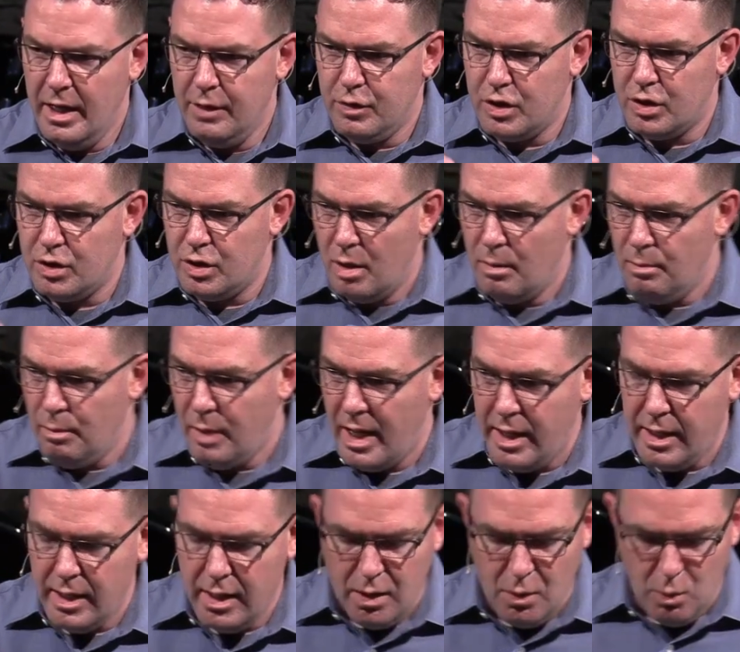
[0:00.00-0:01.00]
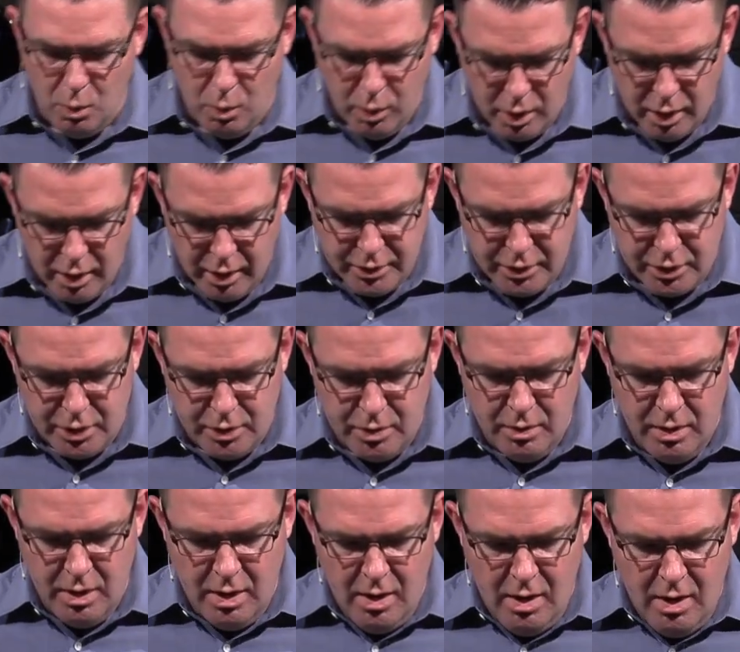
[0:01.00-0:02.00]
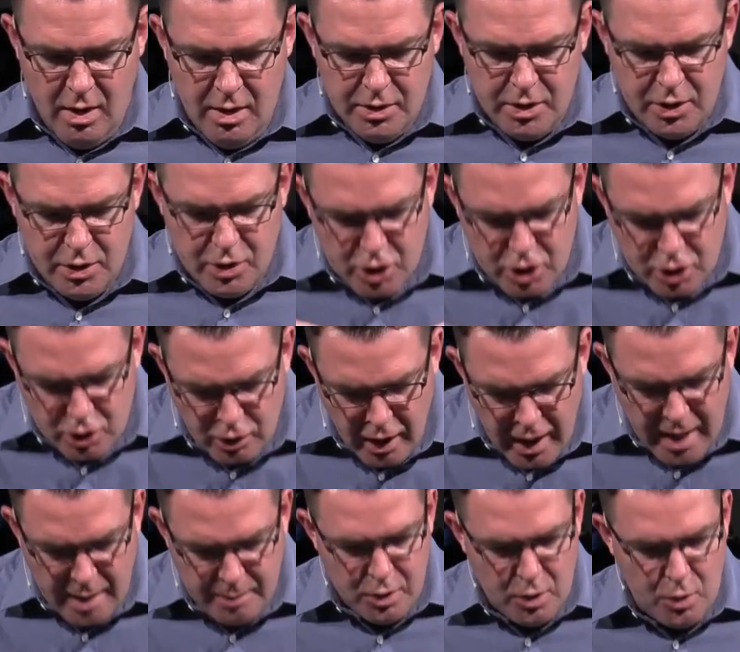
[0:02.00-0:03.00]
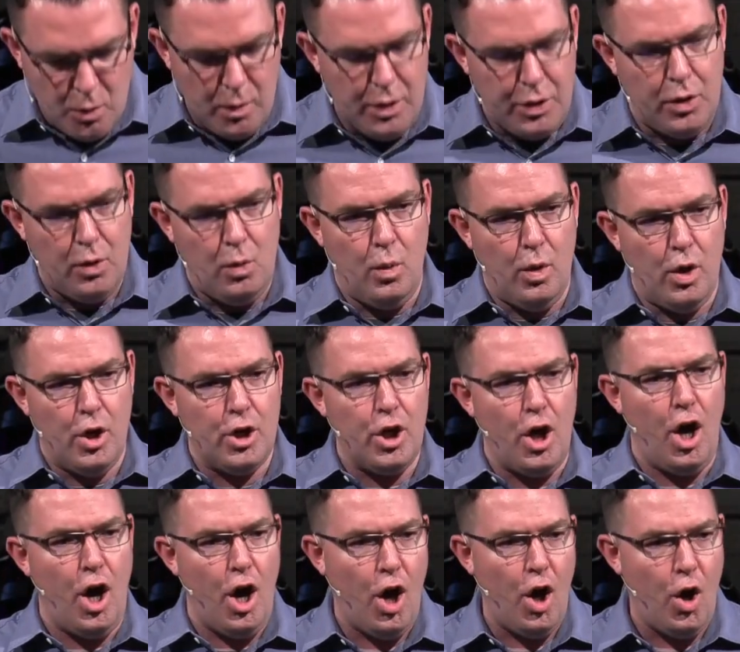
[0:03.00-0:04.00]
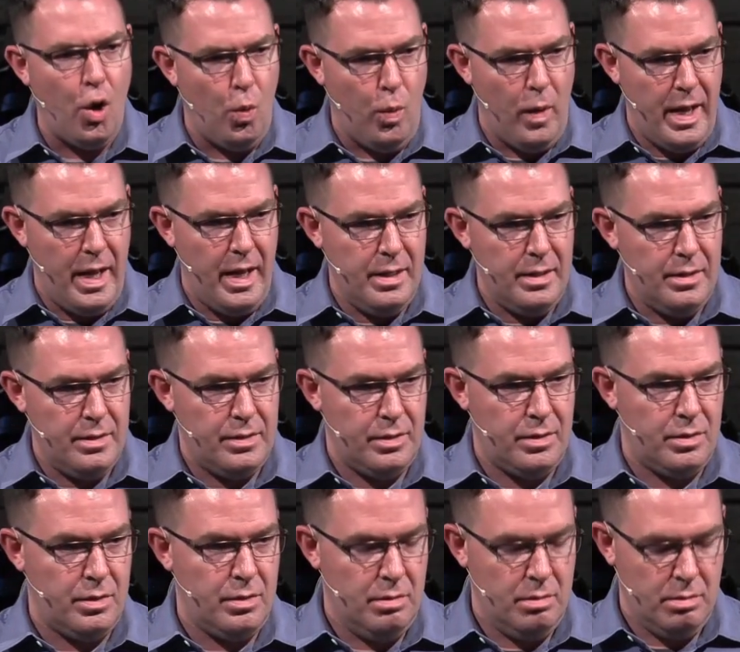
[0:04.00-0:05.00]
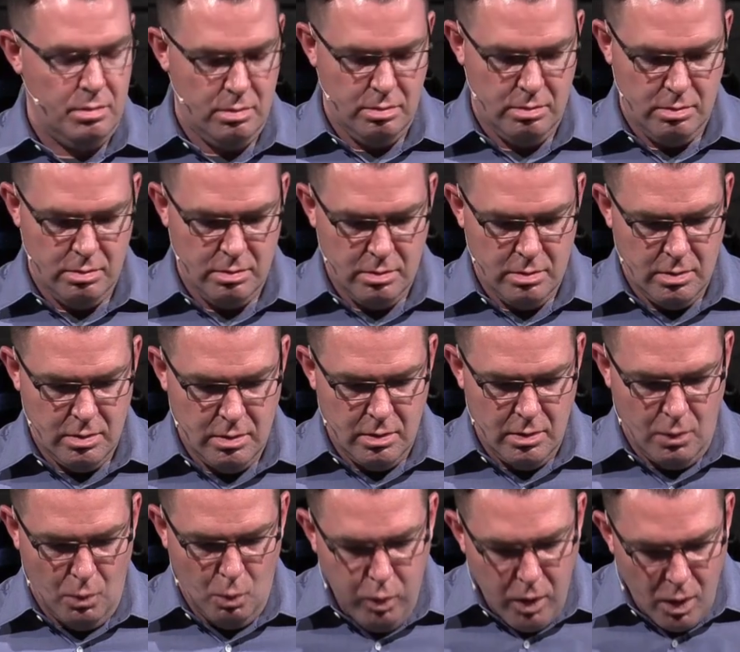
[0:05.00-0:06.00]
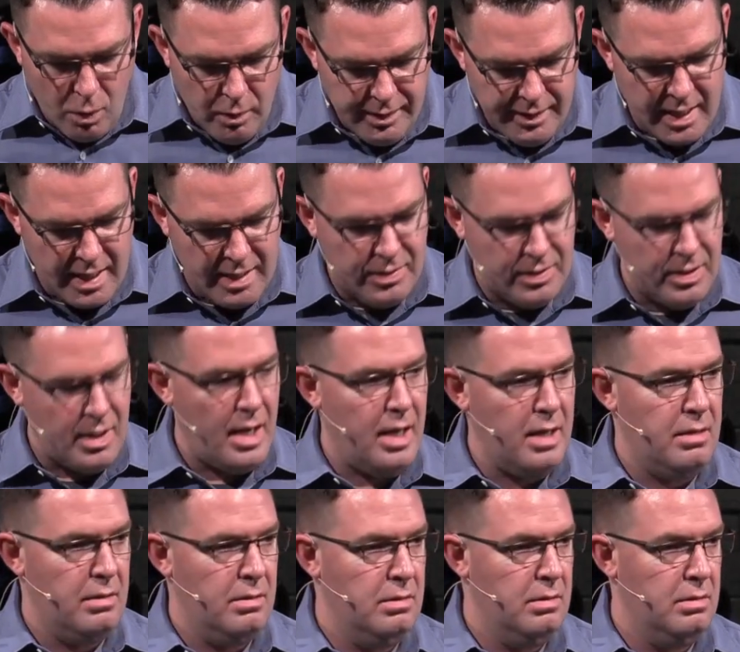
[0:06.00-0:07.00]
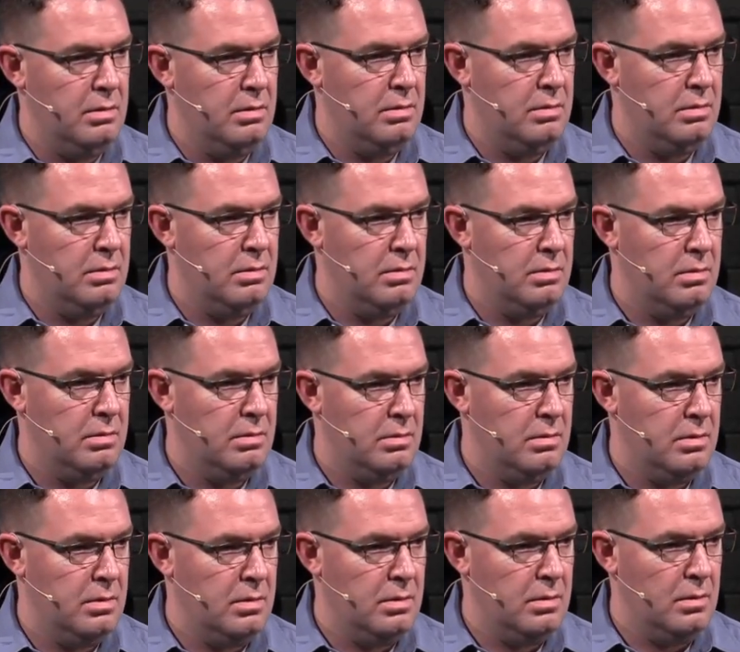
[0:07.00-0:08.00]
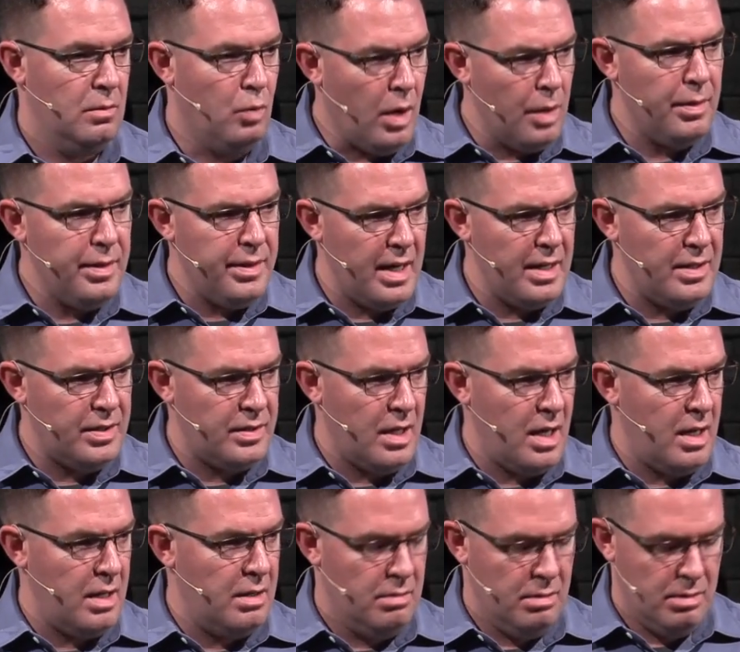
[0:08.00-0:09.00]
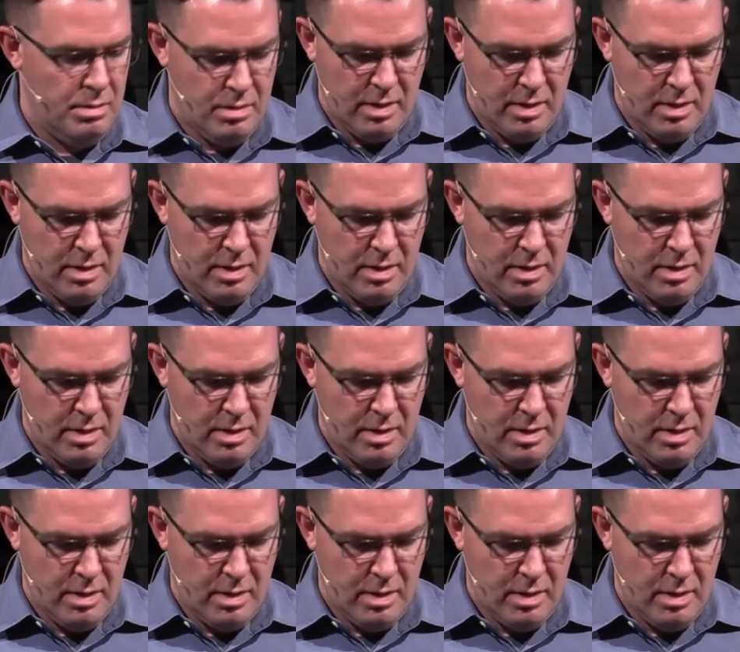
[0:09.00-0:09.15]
If somebody were to describe you with the word always, what would they say? What would they say?